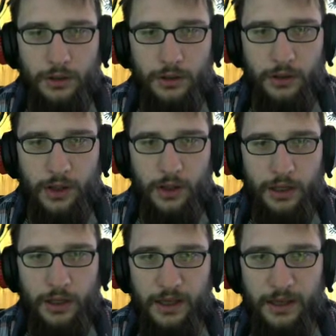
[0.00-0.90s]
gain
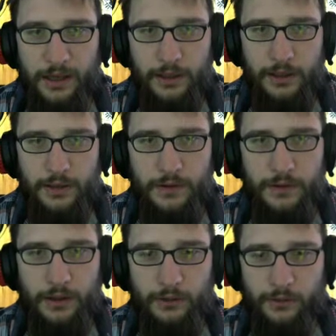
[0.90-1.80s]

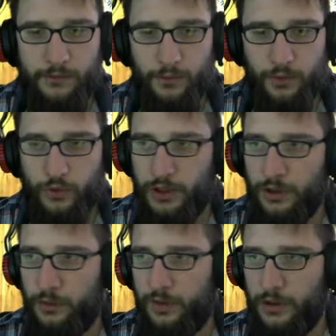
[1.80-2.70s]
anything from doing it
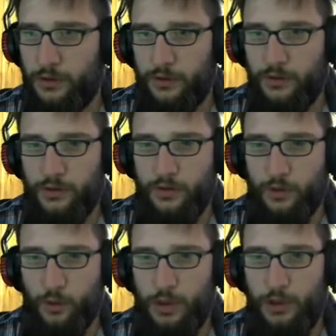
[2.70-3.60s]
without
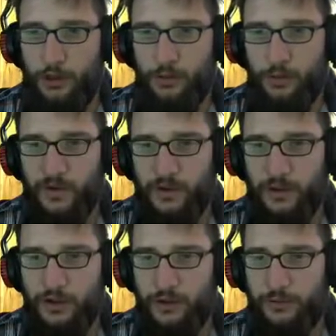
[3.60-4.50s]
training with a
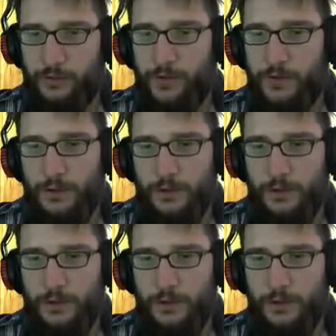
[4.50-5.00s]
teacher first.